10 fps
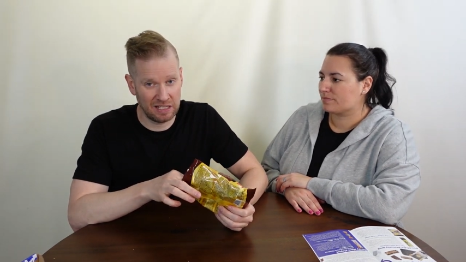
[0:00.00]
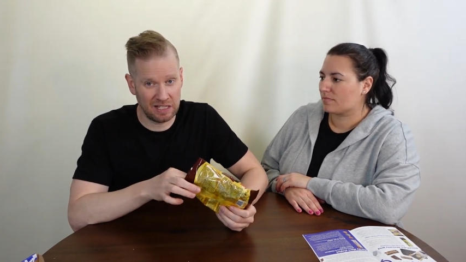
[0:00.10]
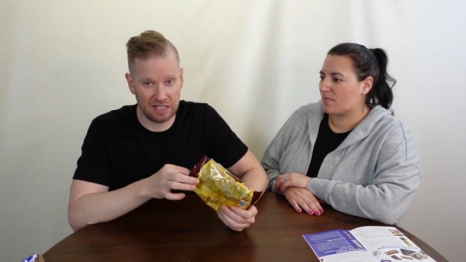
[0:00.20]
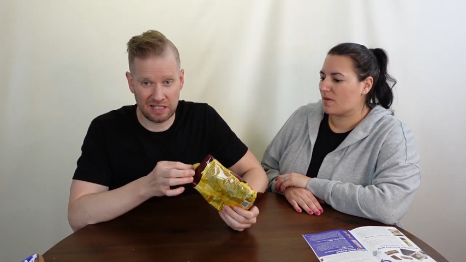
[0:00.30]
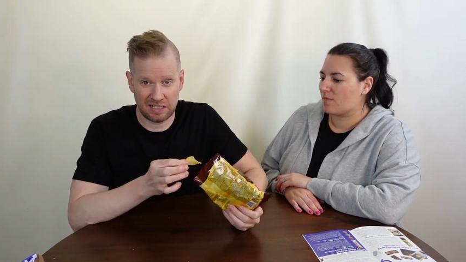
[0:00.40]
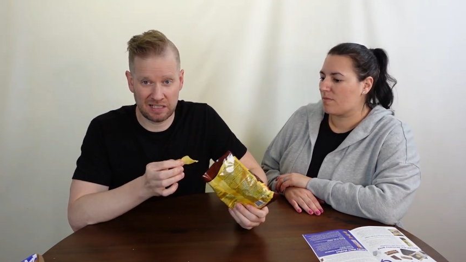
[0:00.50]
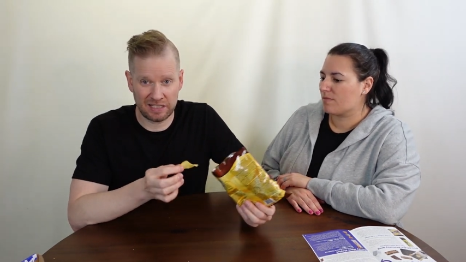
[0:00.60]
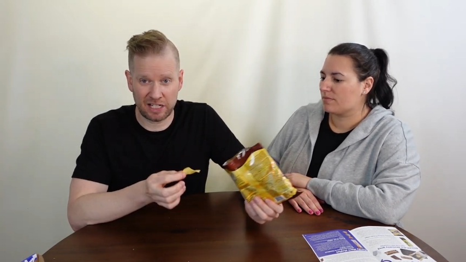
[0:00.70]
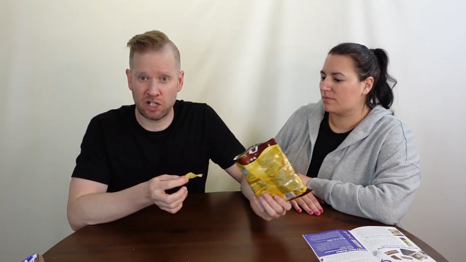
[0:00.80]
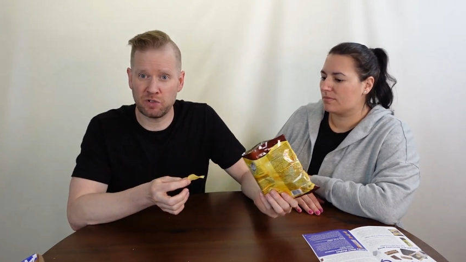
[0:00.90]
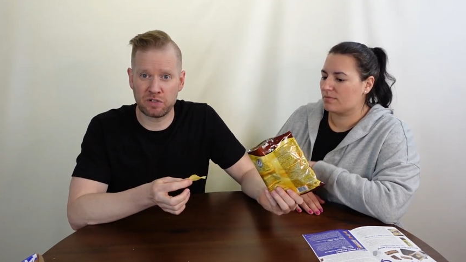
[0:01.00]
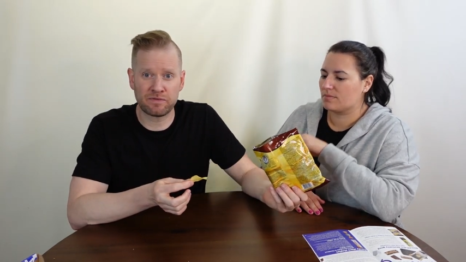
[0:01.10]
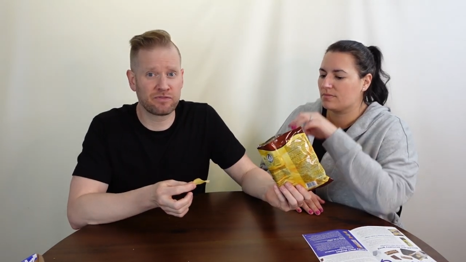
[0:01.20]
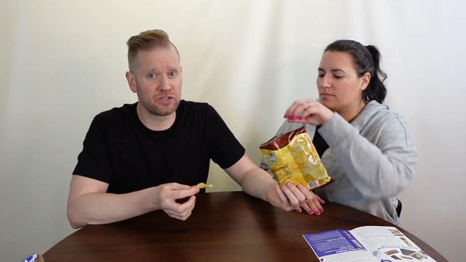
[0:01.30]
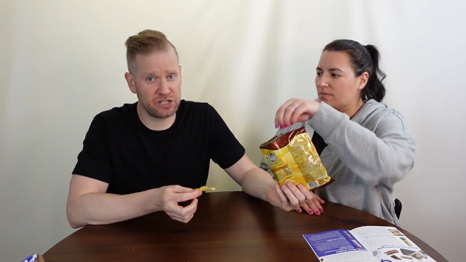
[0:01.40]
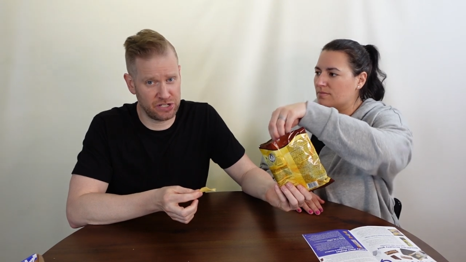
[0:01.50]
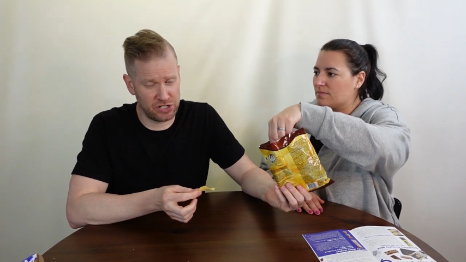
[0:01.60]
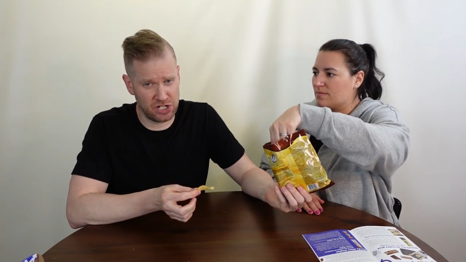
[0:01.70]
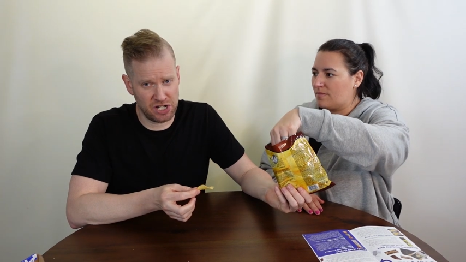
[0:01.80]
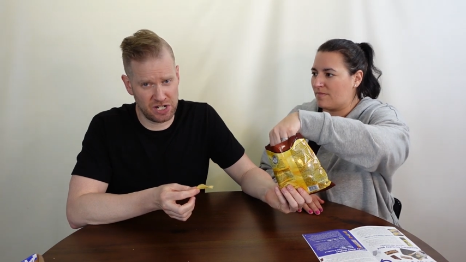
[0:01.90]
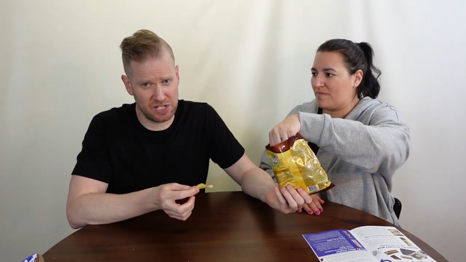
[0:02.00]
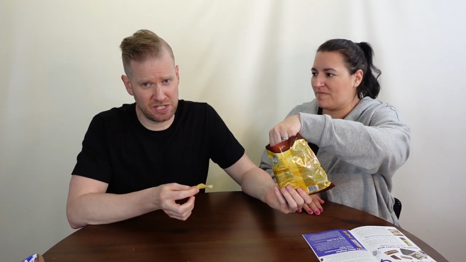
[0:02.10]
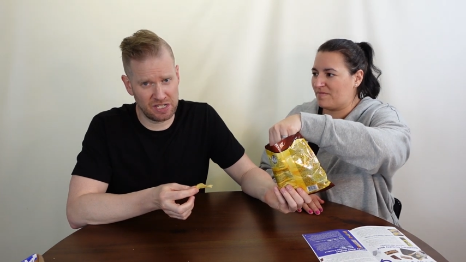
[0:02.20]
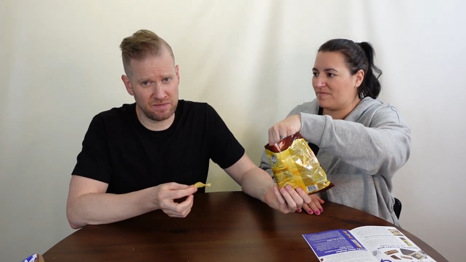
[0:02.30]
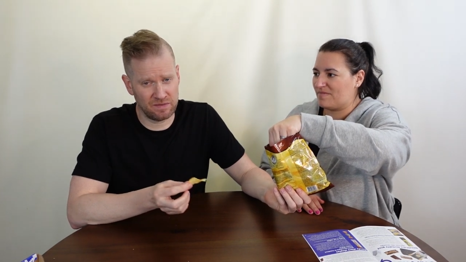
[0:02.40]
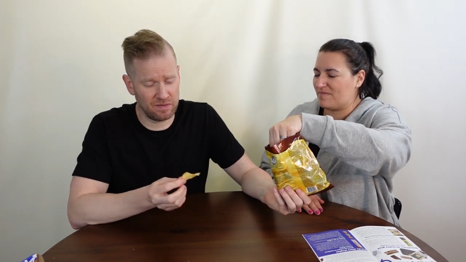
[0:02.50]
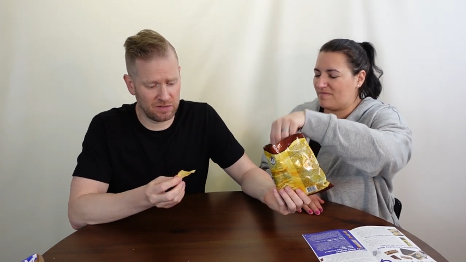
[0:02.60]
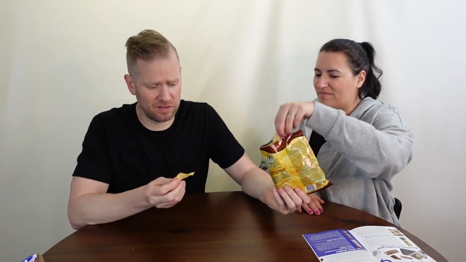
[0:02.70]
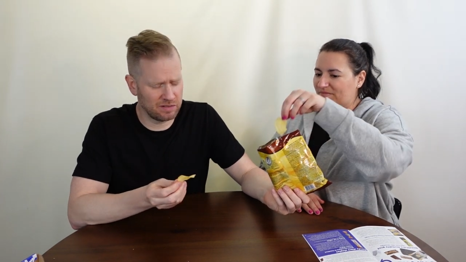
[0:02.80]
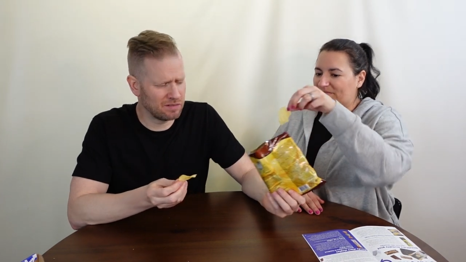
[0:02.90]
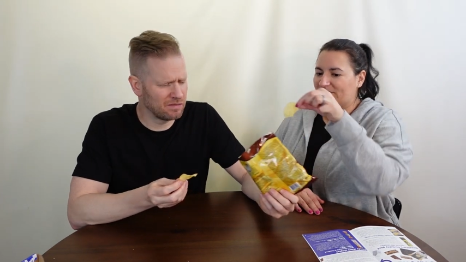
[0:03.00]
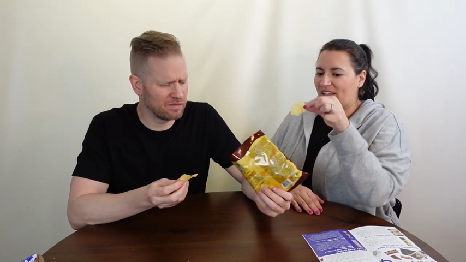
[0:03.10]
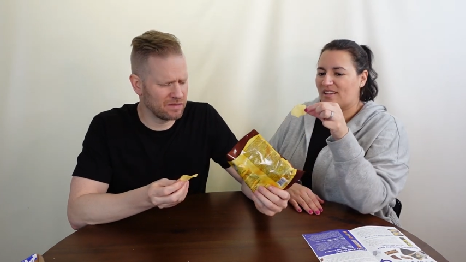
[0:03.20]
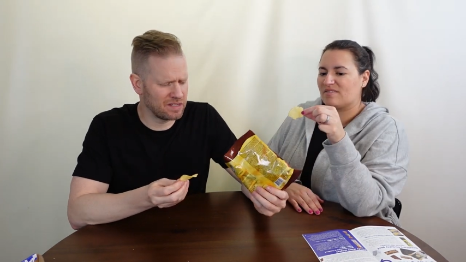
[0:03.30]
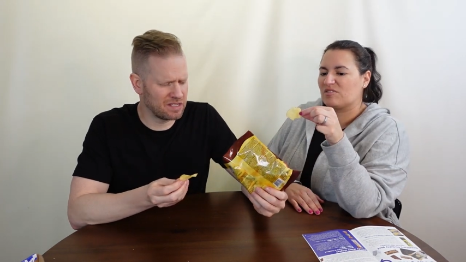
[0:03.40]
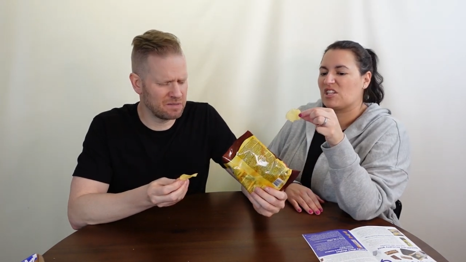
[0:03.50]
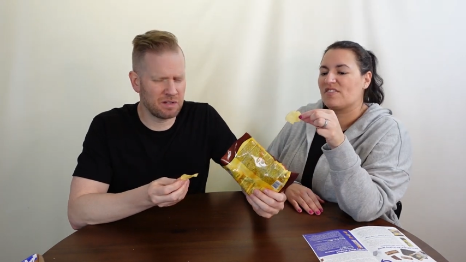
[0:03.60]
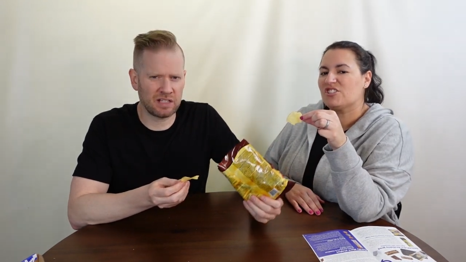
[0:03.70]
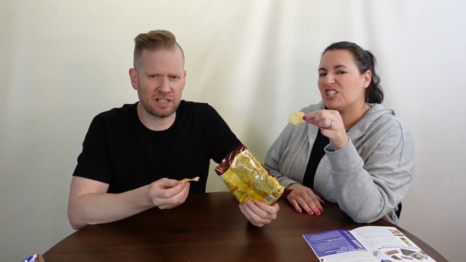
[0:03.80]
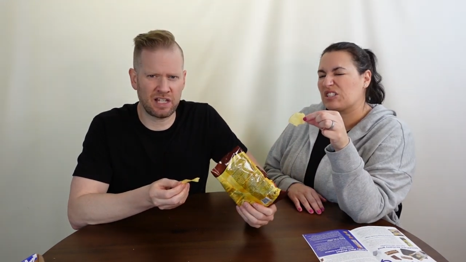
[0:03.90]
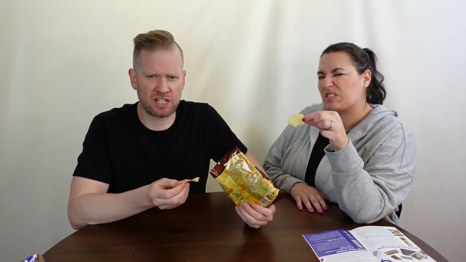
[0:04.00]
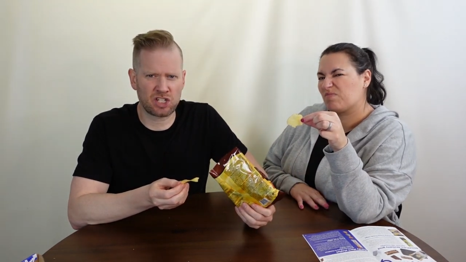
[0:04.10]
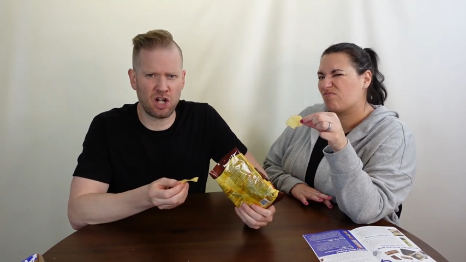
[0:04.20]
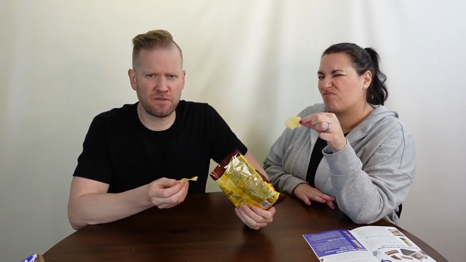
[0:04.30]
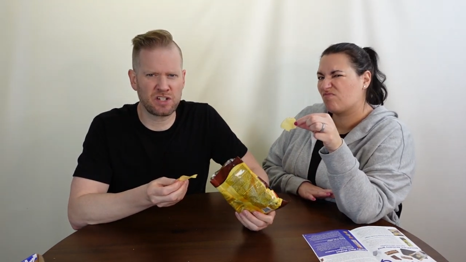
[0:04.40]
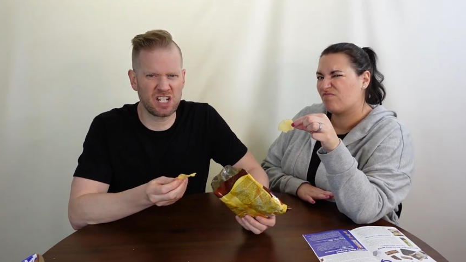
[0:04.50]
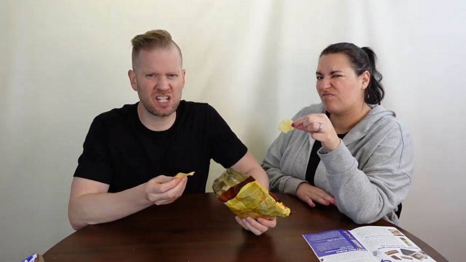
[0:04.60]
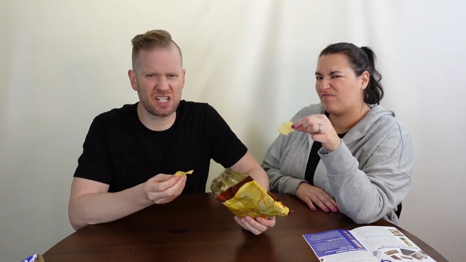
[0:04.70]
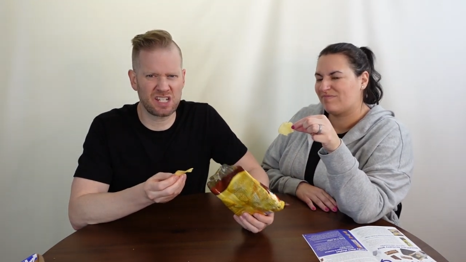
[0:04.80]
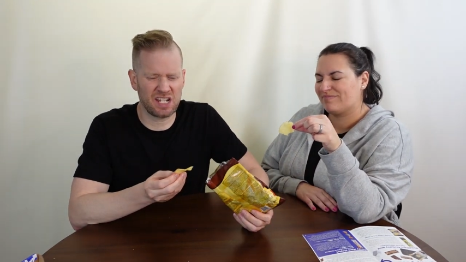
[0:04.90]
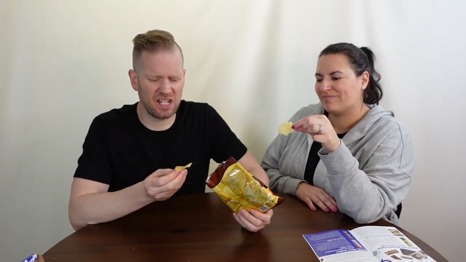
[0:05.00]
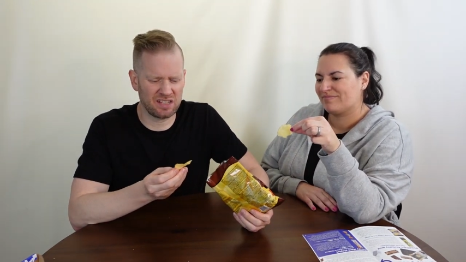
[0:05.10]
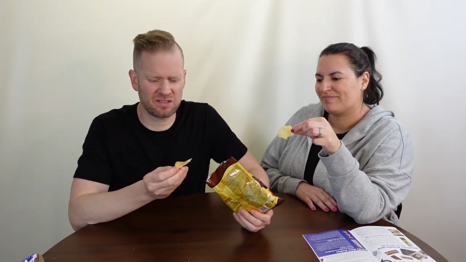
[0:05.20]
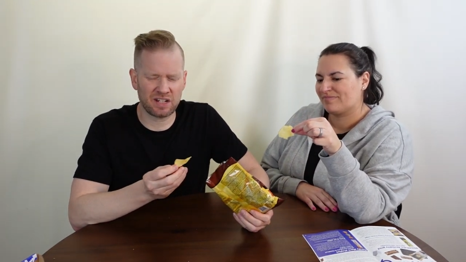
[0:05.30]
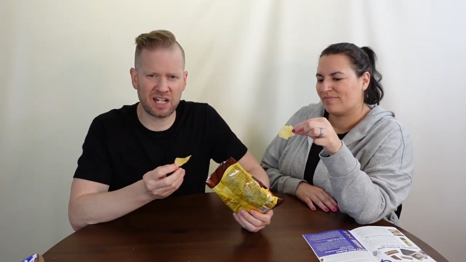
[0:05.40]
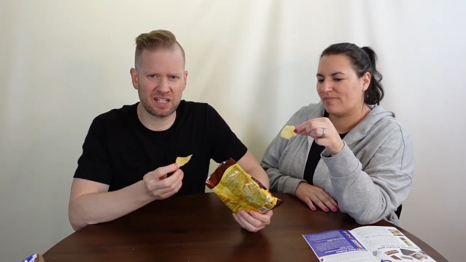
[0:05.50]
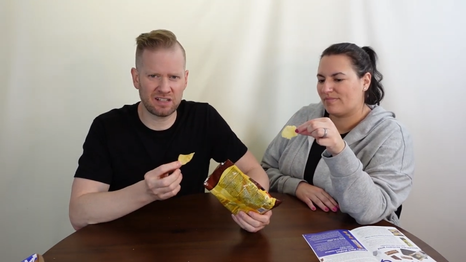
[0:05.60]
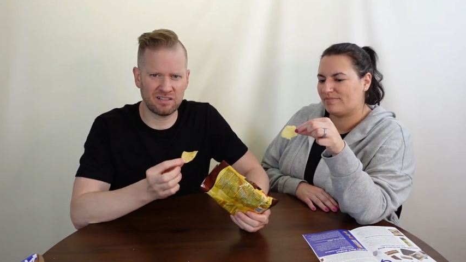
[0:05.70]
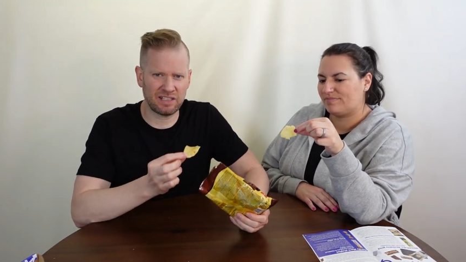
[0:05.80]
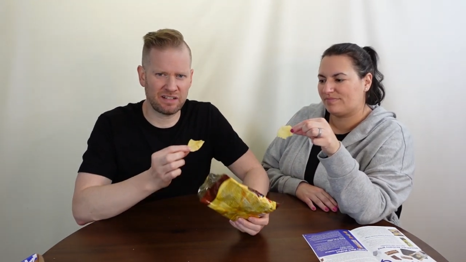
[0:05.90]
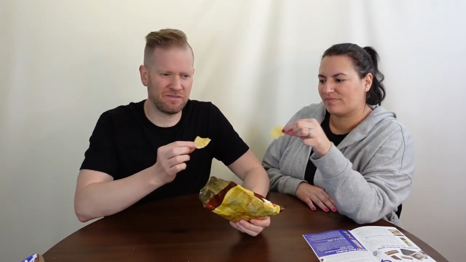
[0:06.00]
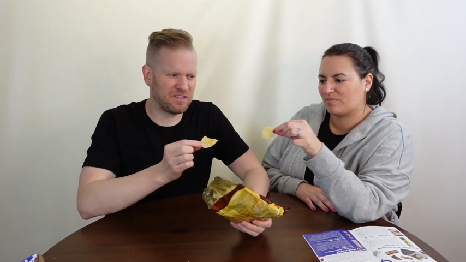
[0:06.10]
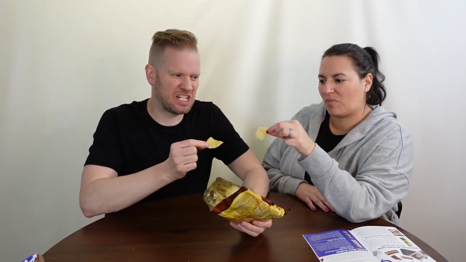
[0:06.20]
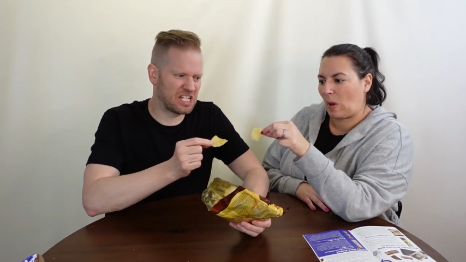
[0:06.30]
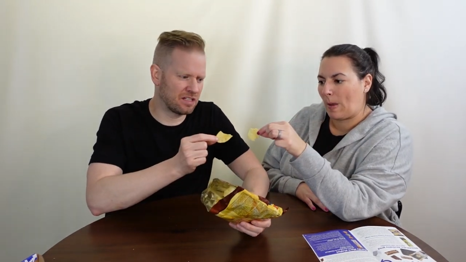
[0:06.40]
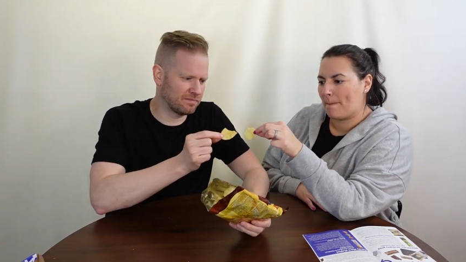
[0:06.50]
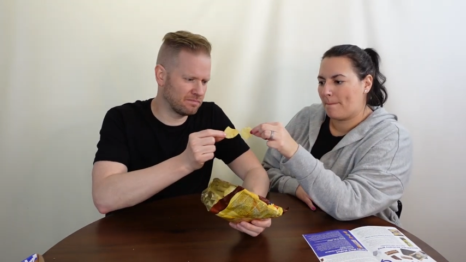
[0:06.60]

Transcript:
Speaker 1: uh, like odoriferous cheese. If you've ever like smelled like, like soft cheeses, yeah, that are kind of like feet.